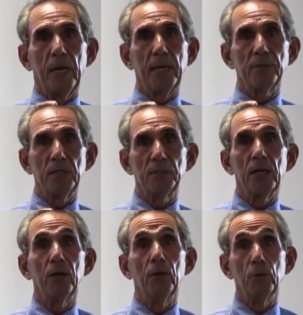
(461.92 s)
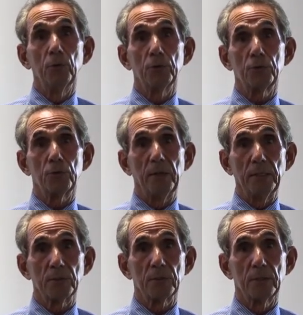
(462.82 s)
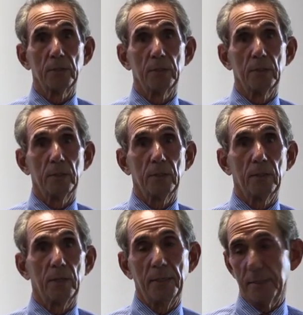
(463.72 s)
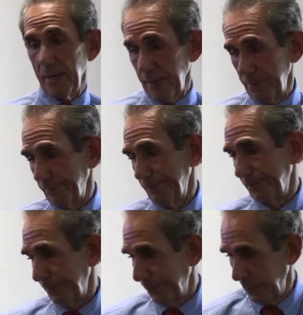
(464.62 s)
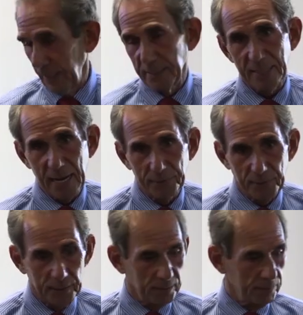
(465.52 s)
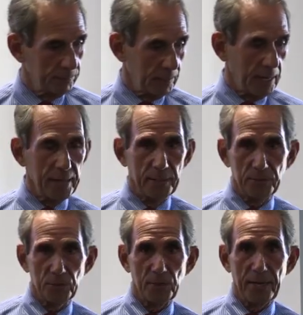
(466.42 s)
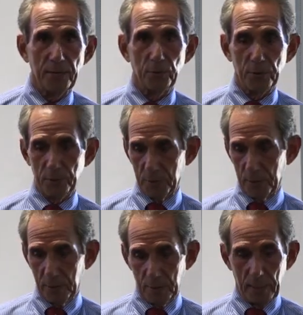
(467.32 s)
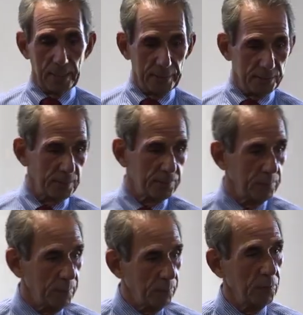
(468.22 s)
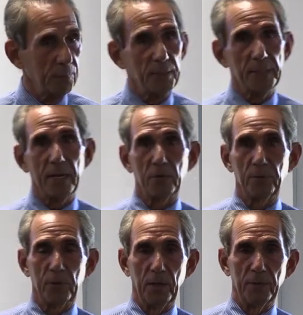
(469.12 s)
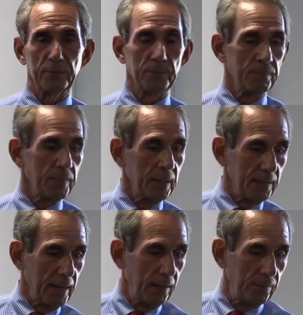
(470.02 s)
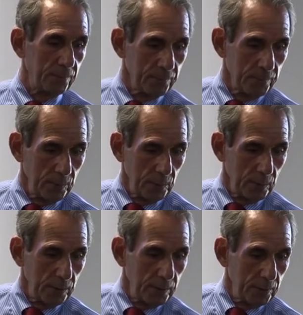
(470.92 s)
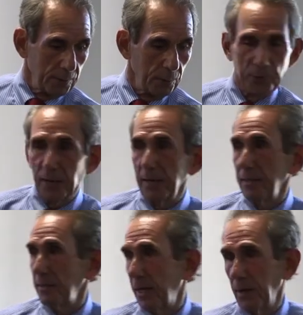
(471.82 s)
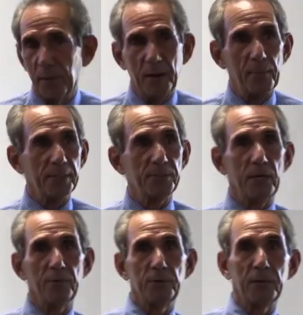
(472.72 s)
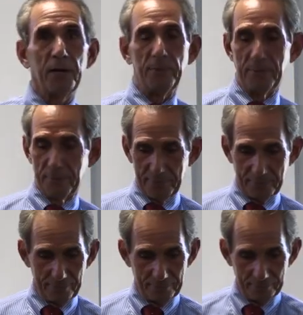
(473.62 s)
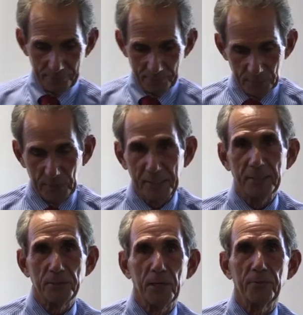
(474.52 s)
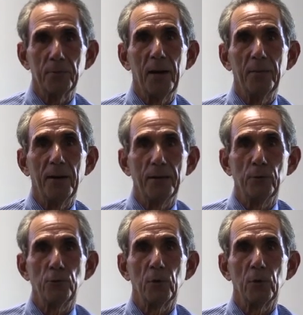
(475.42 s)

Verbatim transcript: as they sell it on the streets. Again, it's out there, and it's dangerous, and it's something we want to be careful of. Now, the one thing I didn't tell about myself is I've been leaking stuff about my own